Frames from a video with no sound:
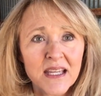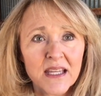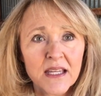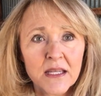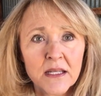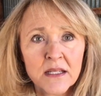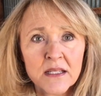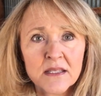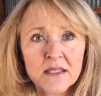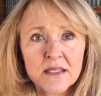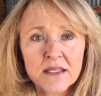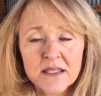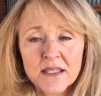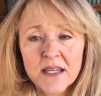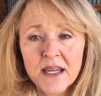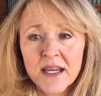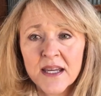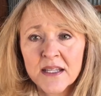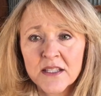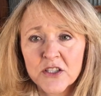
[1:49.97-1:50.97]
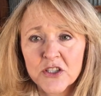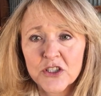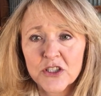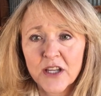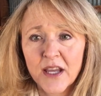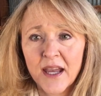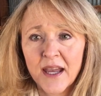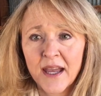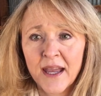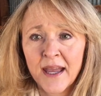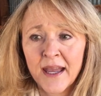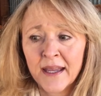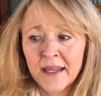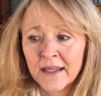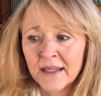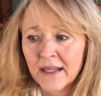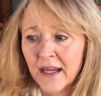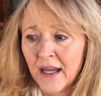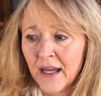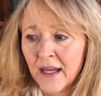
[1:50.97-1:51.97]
It is such a,